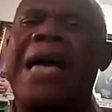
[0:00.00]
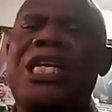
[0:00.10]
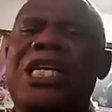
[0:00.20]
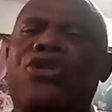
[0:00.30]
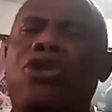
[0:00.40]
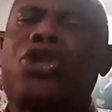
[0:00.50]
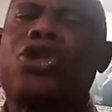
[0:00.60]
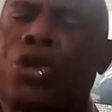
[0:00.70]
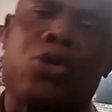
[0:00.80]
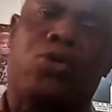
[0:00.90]
And it's not
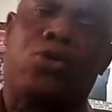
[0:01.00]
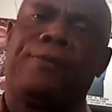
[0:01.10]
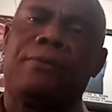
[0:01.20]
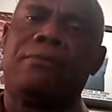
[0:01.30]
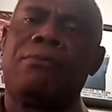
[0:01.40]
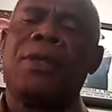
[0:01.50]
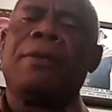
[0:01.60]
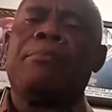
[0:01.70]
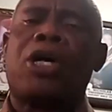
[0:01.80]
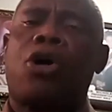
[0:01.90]
true
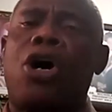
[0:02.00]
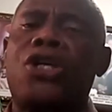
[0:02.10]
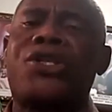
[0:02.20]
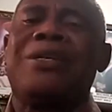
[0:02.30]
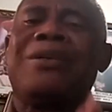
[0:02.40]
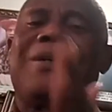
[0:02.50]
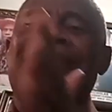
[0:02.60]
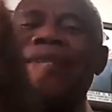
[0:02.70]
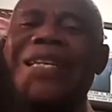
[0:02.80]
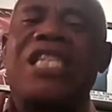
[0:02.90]
because
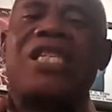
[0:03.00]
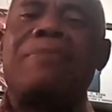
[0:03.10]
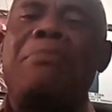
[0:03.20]
this